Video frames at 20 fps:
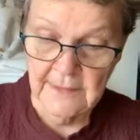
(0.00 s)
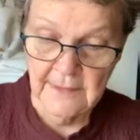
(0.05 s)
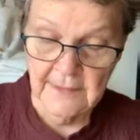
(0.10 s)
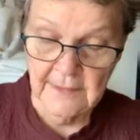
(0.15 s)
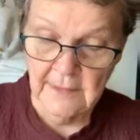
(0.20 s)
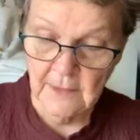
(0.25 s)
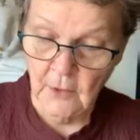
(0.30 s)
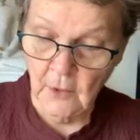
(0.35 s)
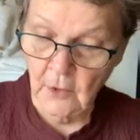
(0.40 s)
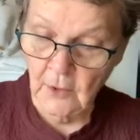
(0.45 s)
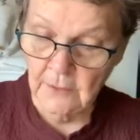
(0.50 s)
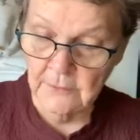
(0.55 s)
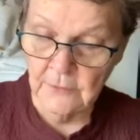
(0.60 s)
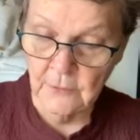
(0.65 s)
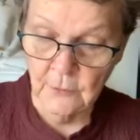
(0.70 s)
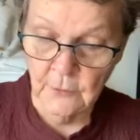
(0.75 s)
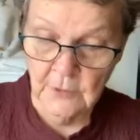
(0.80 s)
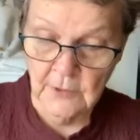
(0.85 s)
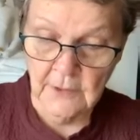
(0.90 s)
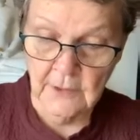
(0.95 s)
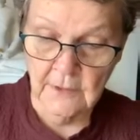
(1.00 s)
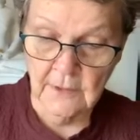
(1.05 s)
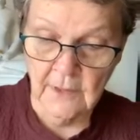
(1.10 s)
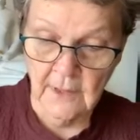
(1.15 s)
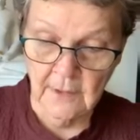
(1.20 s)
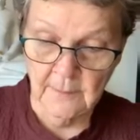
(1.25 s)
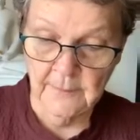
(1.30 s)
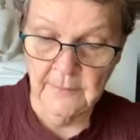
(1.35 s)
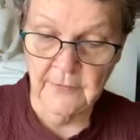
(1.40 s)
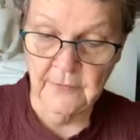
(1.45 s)
and all dukkha
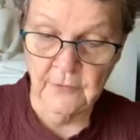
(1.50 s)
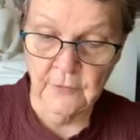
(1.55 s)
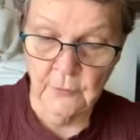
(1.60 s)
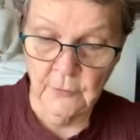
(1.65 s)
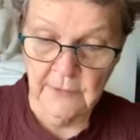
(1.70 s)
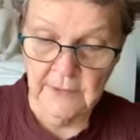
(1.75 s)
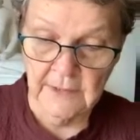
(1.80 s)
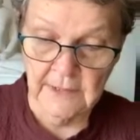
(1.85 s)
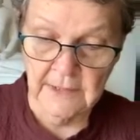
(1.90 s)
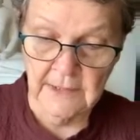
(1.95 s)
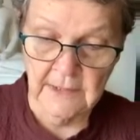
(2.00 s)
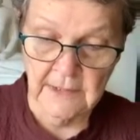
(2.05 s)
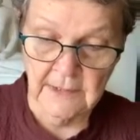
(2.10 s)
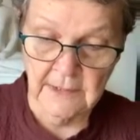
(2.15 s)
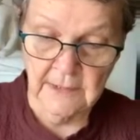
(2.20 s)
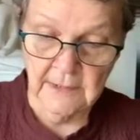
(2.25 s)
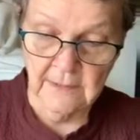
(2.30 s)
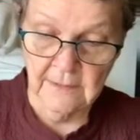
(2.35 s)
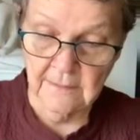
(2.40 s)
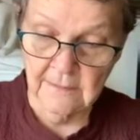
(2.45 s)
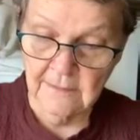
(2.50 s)
comes to an end.